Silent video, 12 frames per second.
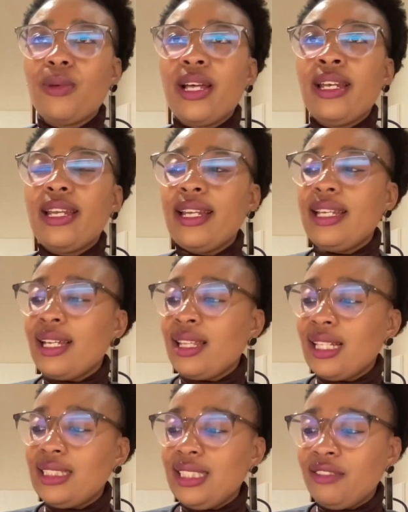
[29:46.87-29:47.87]
and any other
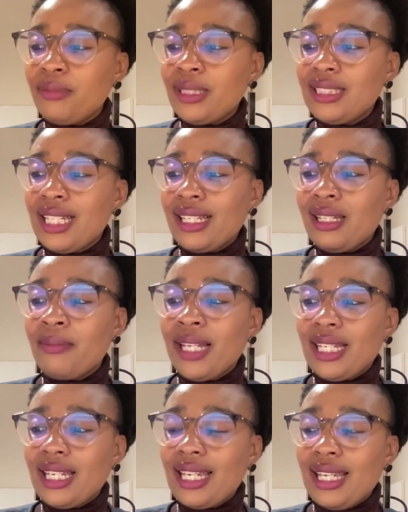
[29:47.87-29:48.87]
achievements, like in my
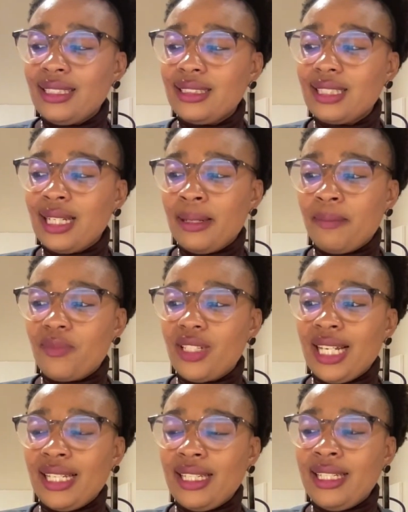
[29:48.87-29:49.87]
case,
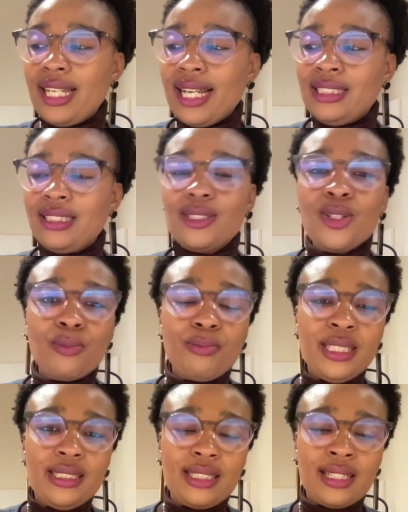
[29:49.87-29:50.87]
luckily I just
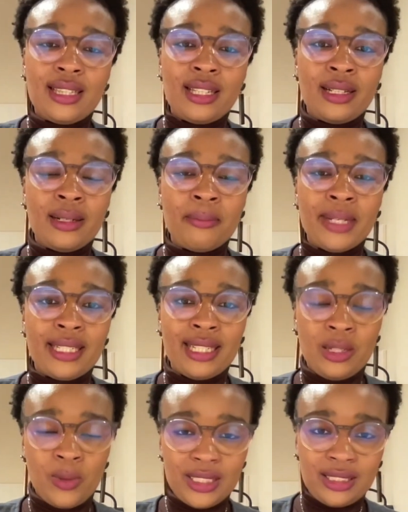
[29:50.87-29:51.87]
completed the
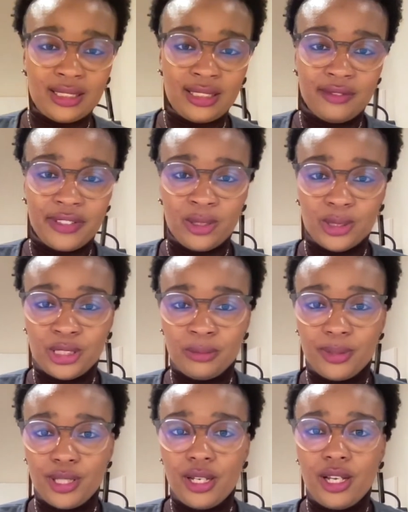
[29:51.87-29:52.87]
Mandela Washington Fellowship.
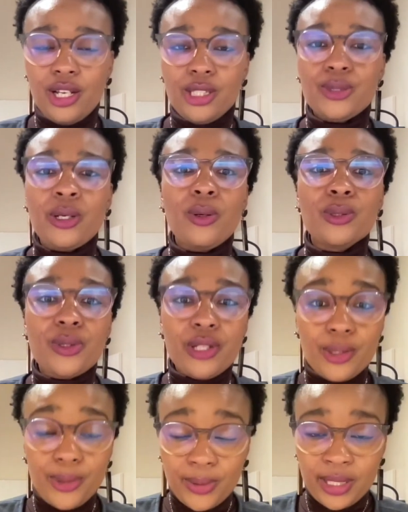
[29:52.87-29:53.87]
So I also
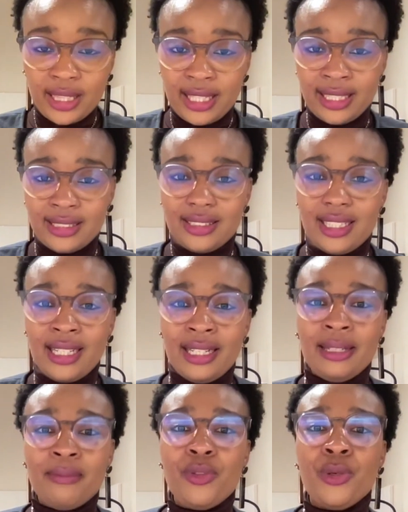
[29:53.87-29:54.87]
included that,
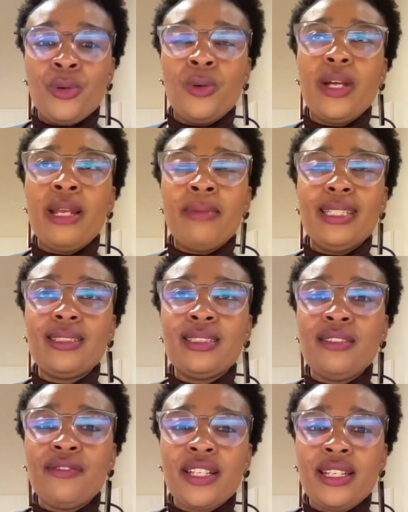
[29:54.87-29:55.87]
and my
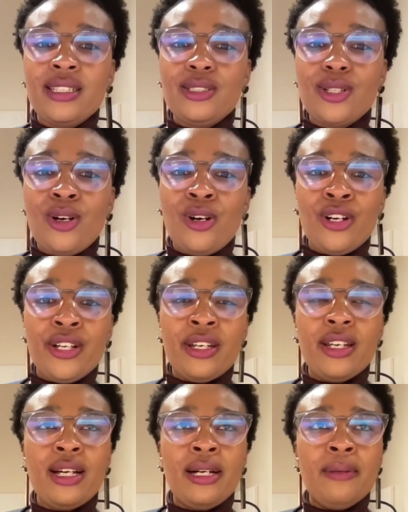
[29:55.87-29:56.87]
certificate on
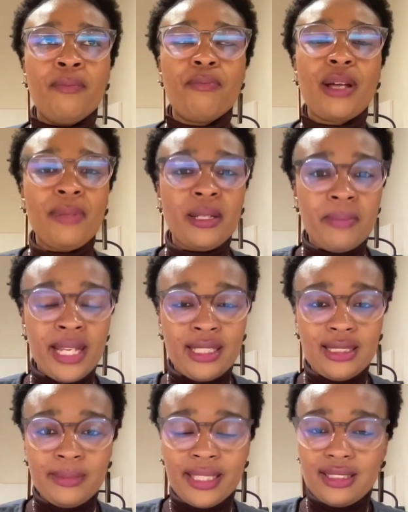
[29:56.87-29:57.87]
public
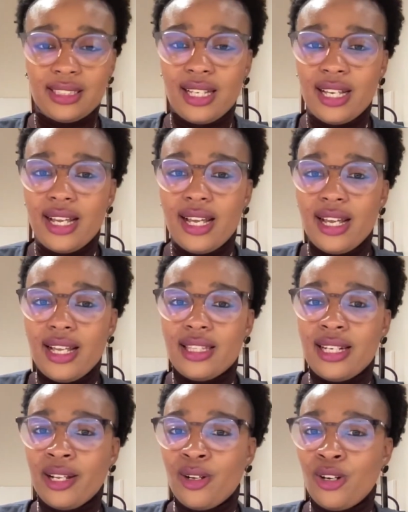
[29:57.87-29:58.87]
management that
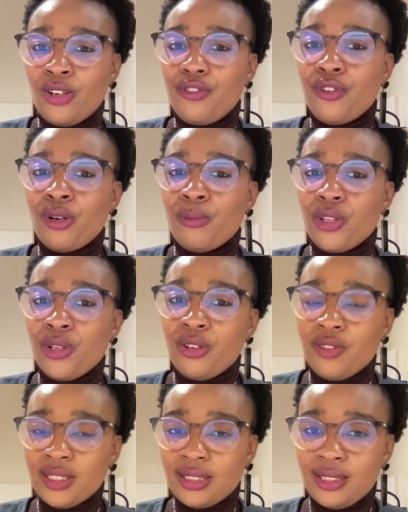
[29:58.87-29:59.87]
I got from the
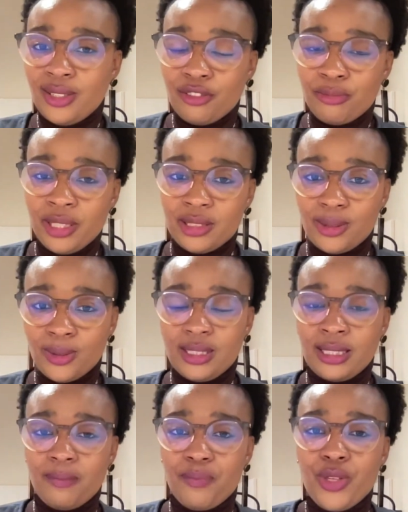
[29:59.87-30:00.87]
University of
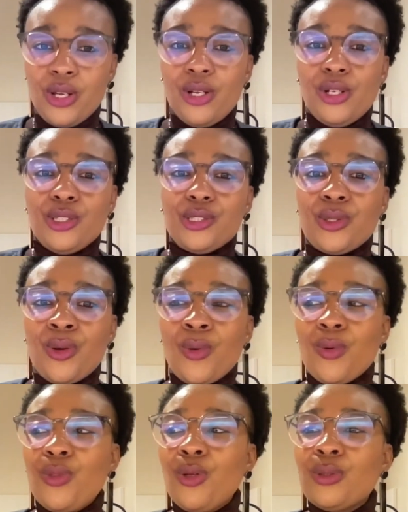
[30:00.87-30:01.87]
Minnesota.
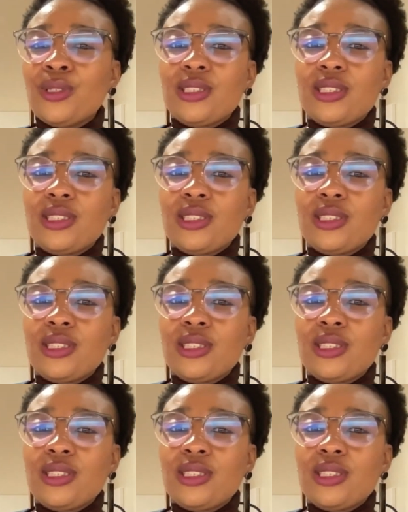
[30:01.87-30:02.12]
So those